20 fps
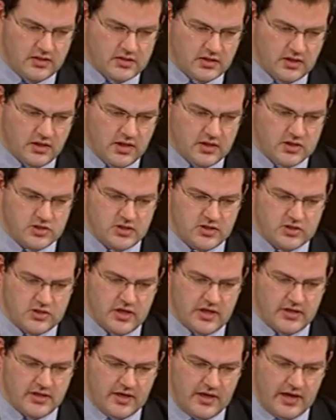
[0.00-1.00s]
integration
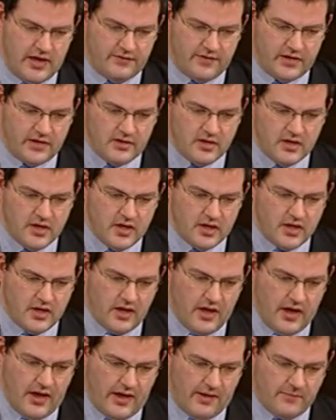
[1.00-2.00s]
agenda, having,
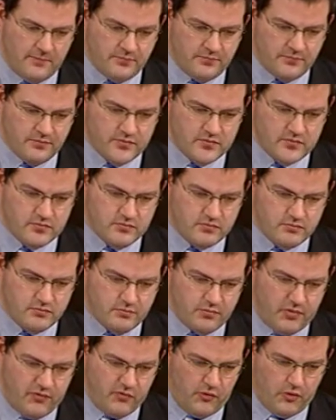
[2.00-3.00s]

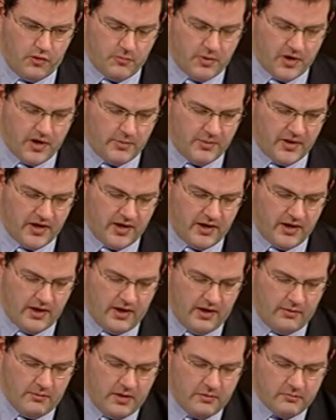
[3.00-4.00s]
before becoming
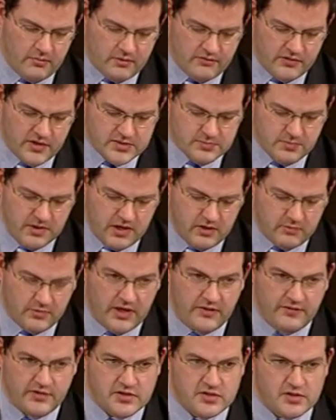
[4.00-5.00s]
a member of this
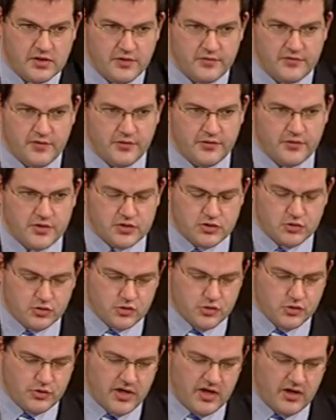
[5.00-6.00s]
Parliament, having served on the
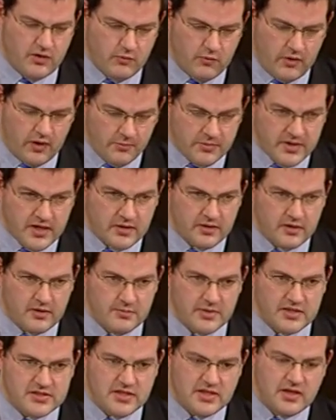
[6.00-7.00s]
Social Care and Wellbeing
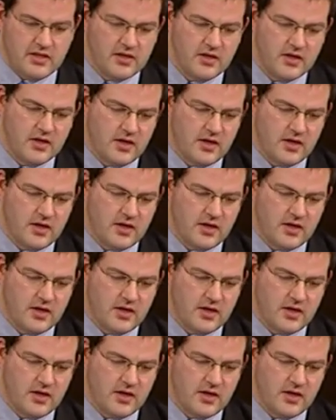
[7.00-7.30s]
Committee